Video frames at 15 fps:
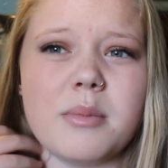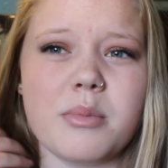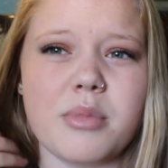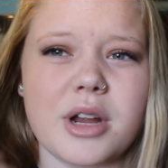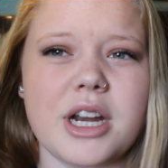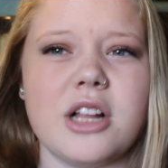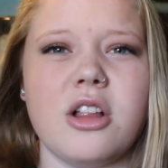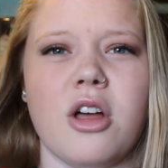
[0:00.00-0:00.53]

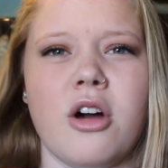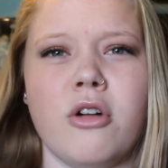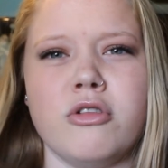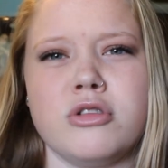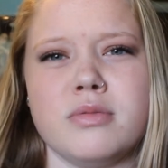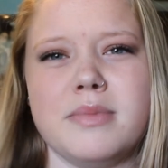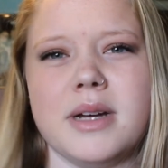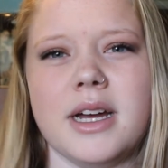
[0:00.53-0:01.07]
pretty
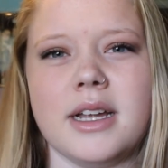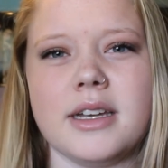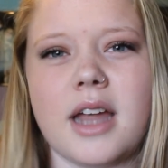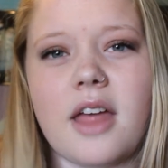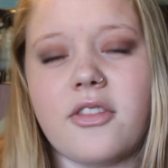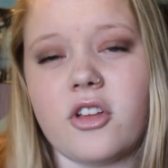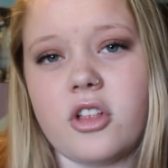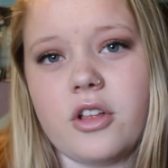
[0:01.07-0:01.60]
close, but
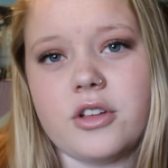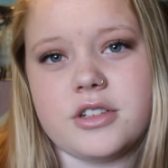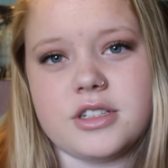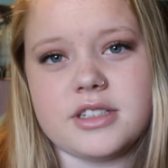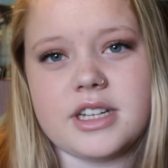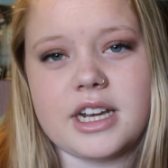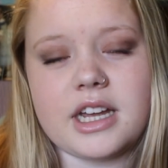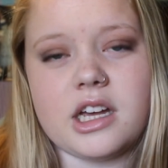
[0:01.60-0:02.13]
not the
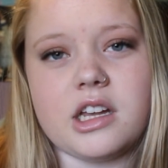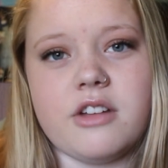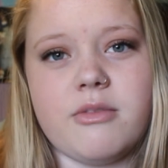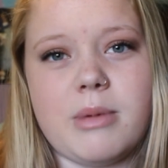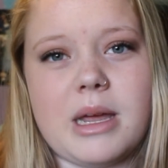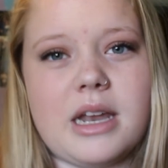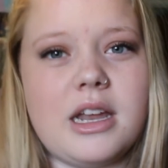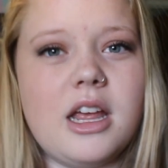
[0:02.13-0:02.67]
closest that I could have
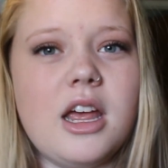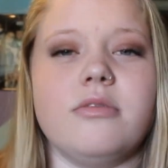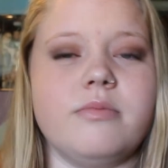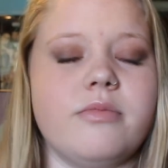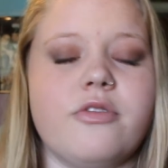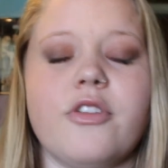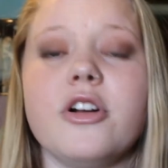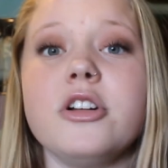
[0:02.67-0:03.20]
been.
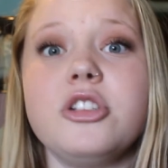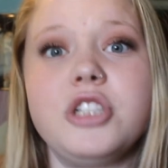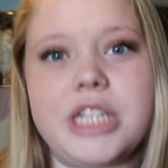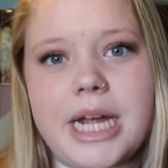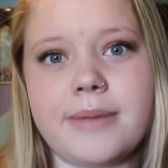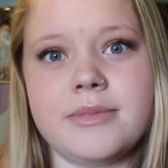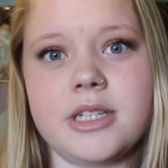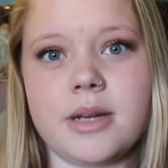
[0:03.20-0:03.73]
First,
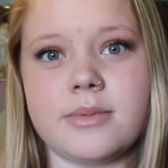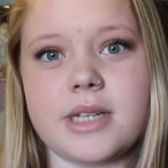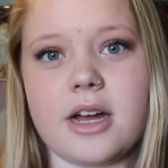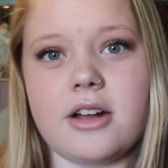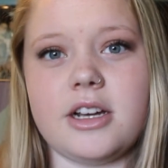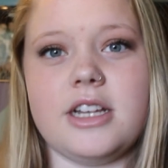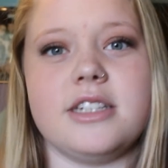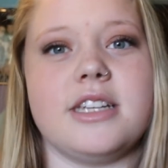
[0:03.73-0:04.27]
James comes
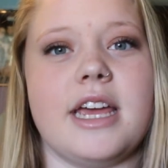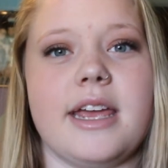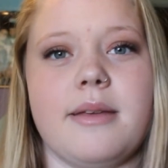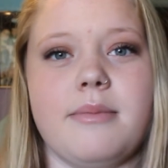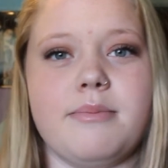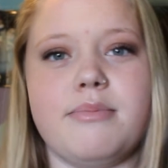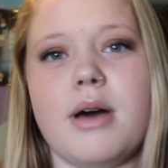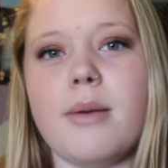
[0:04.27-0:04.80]
out, and he's
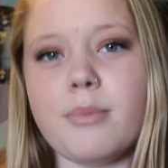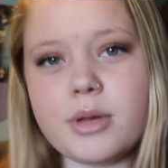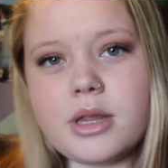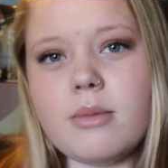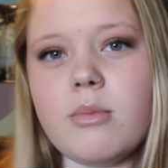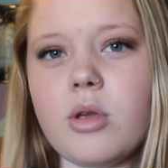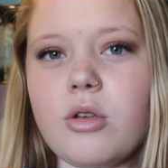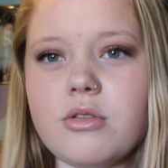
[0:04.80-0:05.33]
like pumping
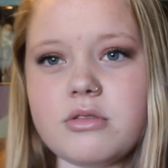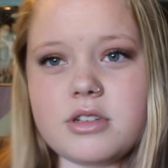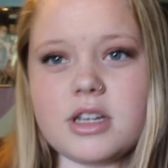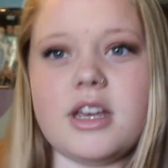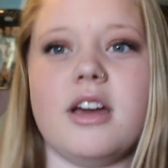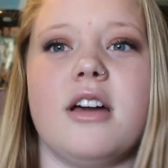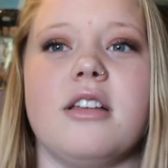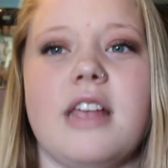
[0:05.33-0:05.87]
the
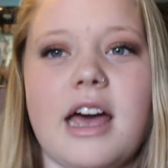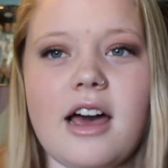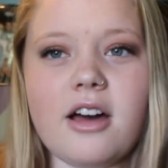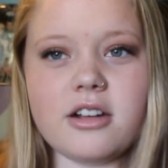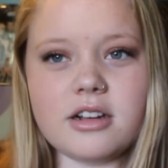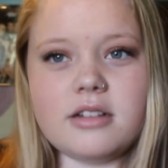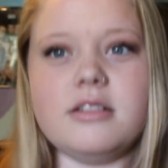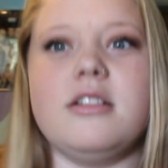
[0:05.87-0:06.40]
music
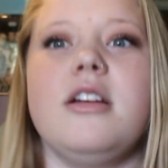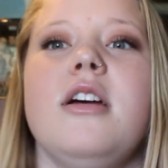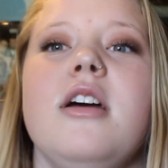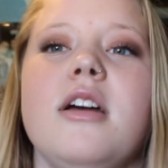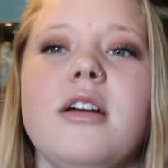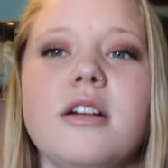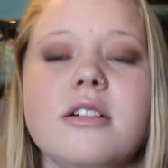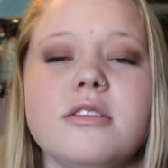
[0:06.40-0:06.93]
loud and
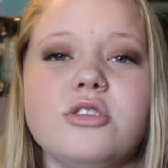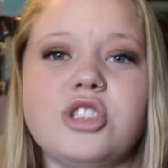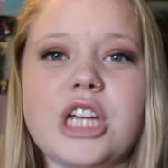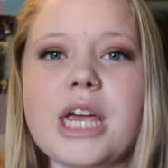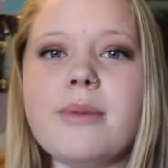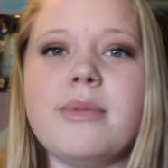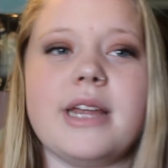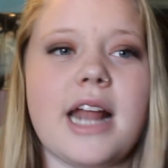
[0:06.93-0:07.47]

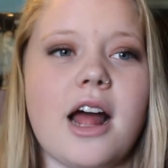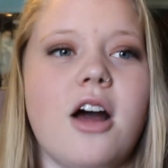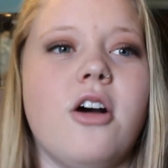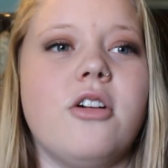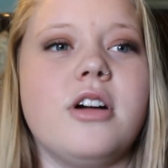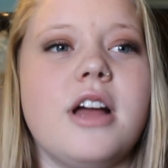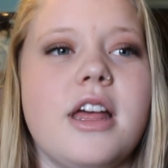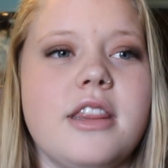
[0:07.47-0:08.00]
jamming
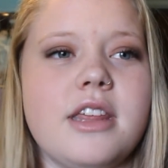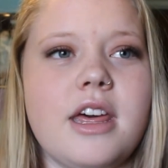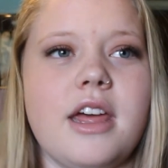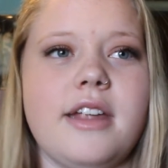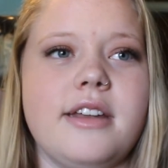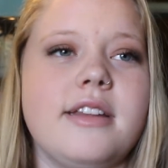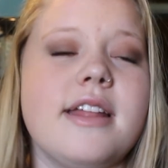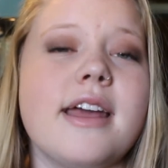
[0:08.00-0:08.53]
out, and
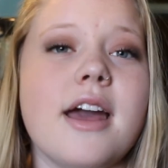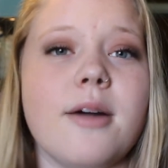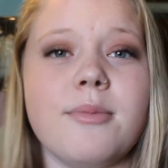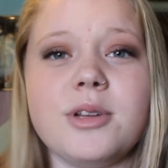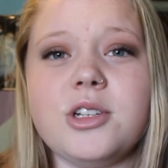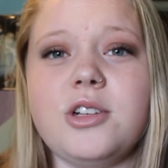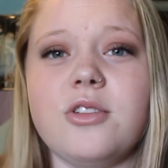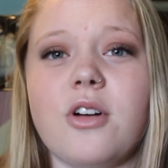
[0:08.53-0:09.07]
then they come
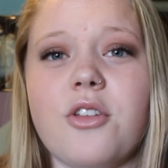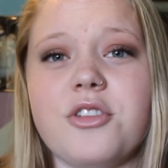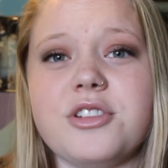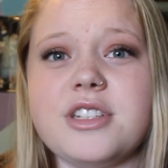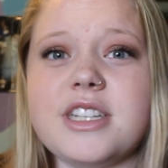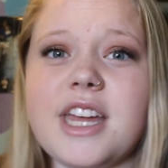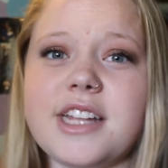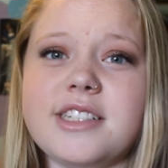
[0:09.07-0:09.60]
and do all their
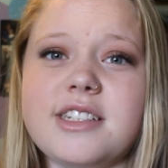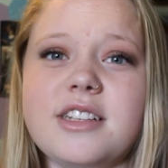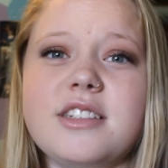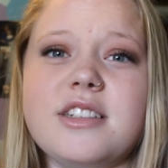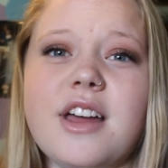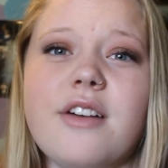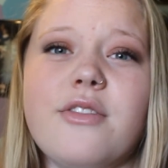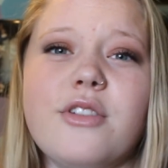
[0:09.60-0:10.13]
skits and
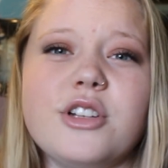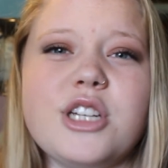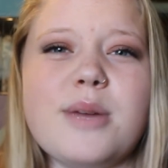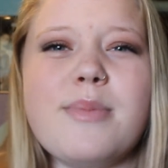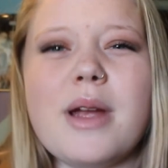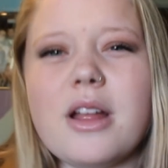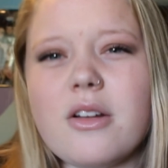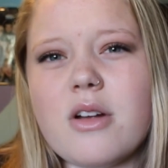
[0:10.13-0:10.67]
stuff, which I
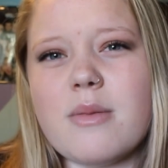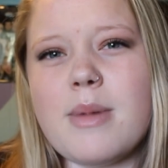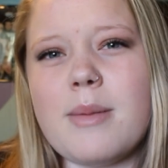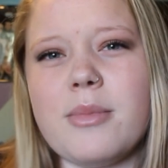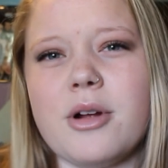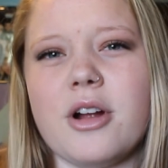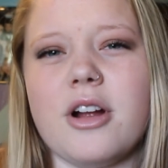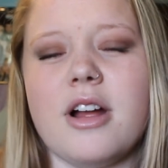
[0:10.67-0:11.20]
barely
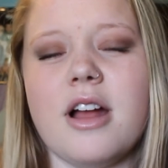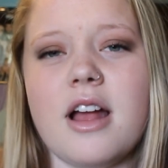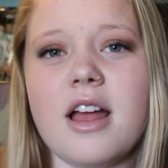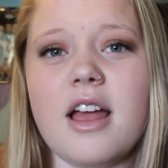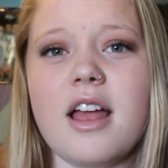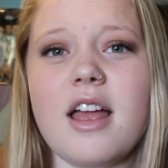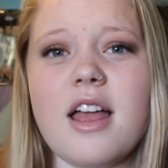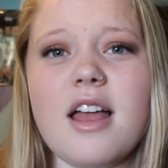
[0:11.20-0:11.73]
remember.
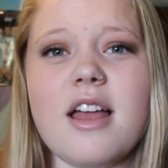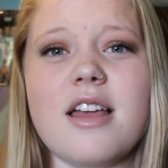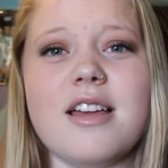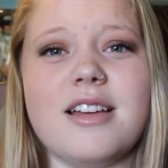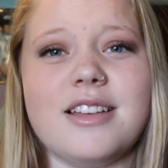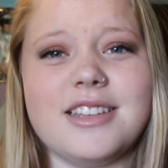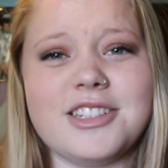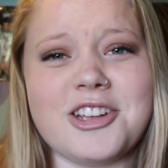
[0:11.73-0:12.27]

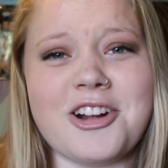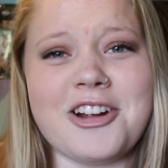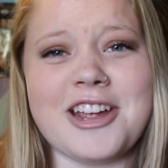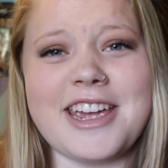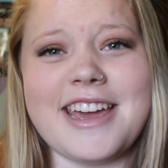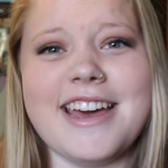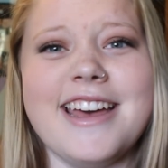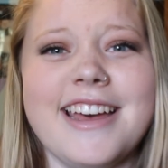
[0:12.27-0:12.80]

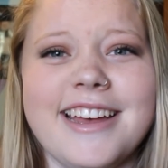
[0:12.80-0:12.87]
Sorry.